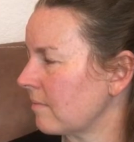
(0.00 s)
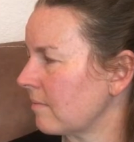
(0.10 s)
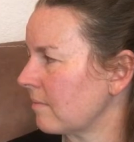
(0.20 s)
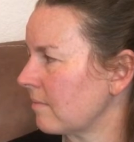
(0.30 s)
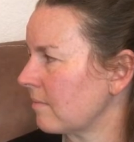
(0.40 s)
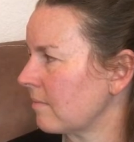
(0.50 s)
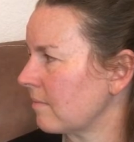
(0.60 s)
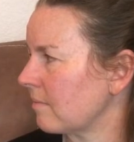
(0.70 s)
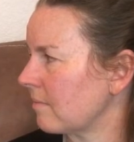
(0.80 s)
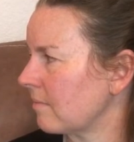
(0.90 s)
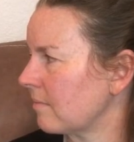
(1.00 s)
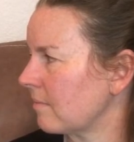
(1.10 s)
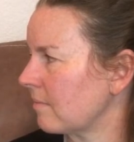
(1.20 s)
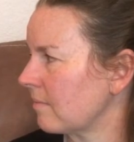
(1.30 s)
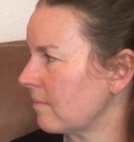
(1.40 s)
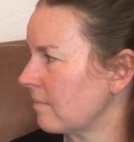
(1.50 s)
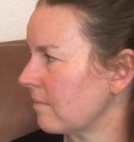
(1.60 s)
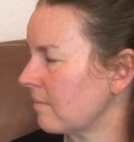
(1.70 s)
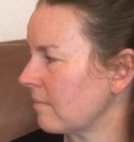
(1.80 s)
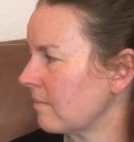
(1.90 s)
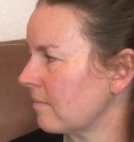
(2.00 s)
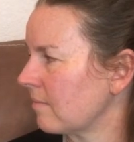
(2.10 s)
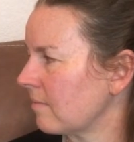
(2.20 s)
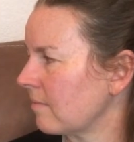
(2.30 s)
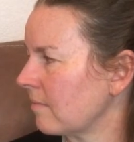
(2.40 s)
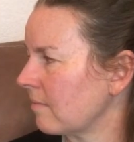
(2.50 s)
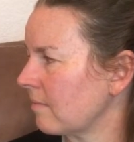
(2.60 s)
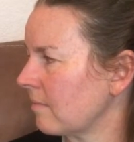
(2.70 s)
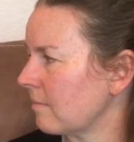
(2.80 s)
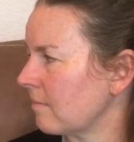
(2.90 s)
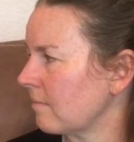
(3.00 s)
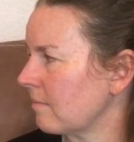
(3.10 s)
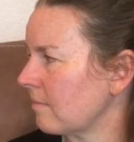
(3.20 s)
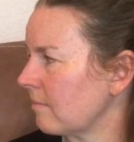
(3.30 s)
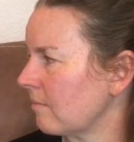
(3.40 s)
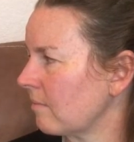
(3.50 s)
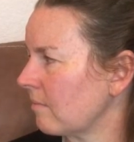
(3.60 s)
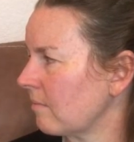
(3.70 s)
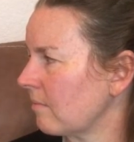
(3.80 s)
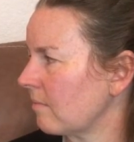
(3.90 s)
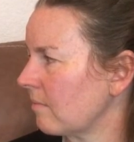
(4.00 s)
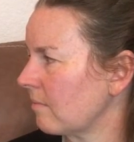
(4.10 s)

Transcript: The person shown says nothing.